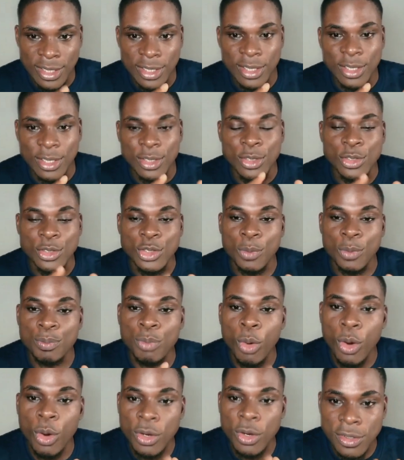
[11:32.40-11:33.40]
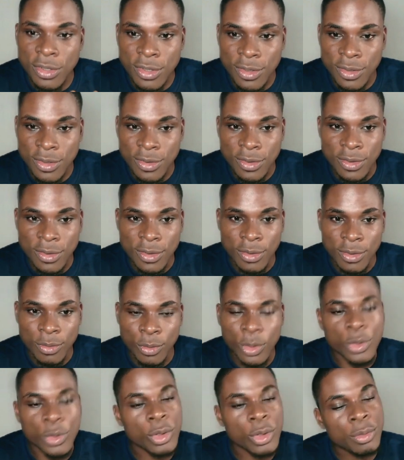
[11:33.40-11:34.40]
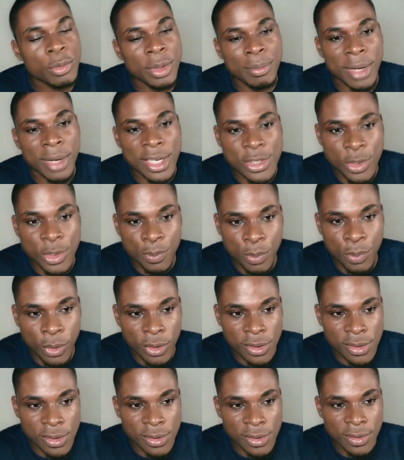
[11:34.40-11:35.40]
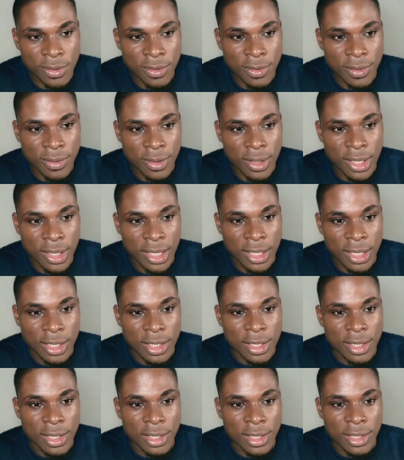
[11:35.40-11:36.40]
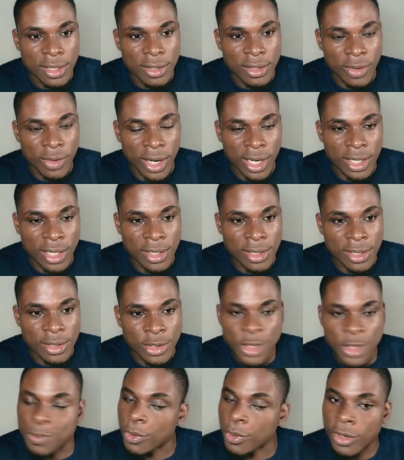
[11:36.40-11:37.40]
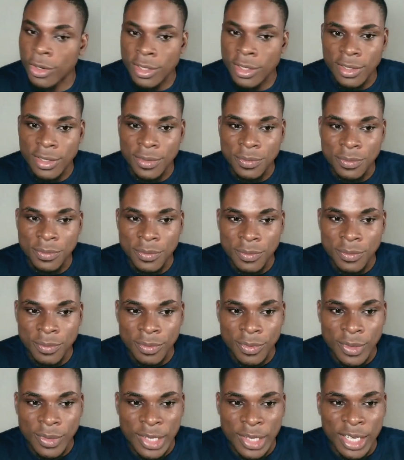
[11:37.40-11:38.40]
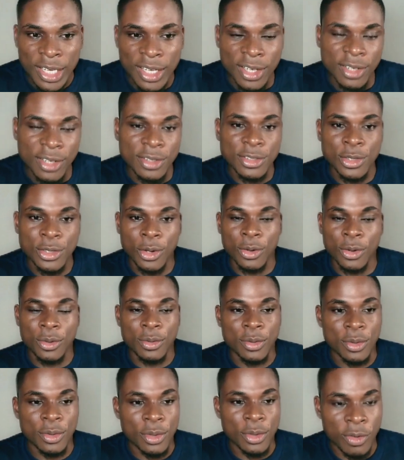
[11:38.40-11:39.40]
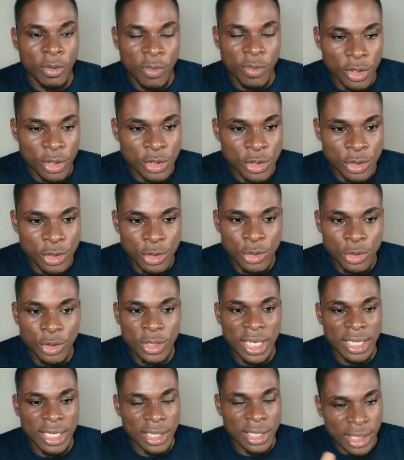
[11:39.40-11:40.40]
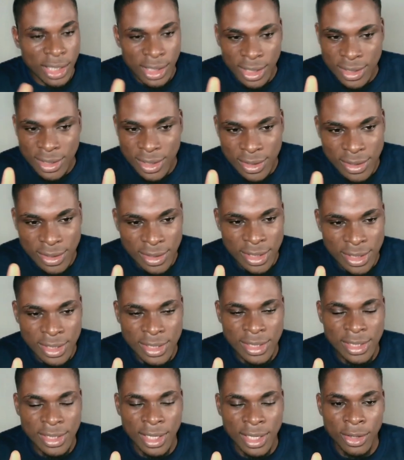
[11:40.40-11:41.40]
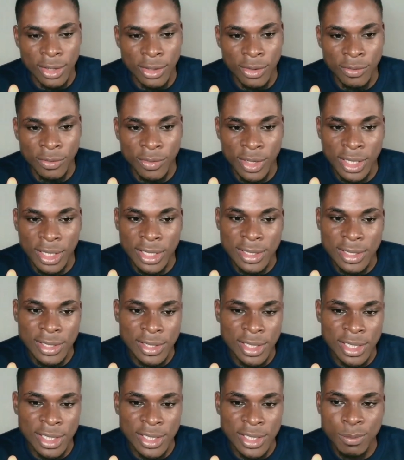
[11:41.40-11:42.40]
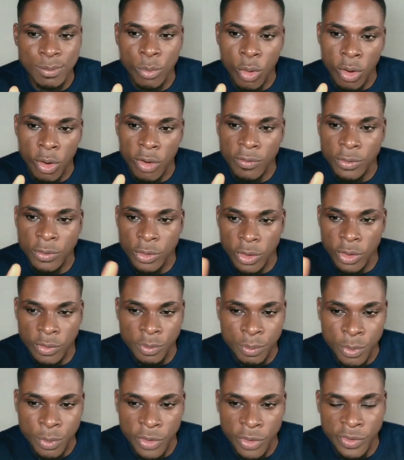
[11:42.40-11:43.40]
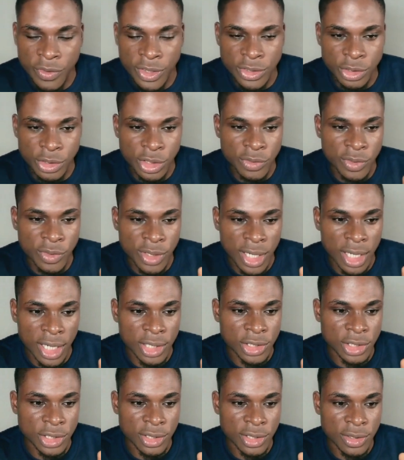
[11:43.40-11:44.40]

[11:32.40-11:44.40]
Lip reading: Support. What do we mean by support? Right? Support. So of course you do know that this is a lot of it's more of non-profit driven action.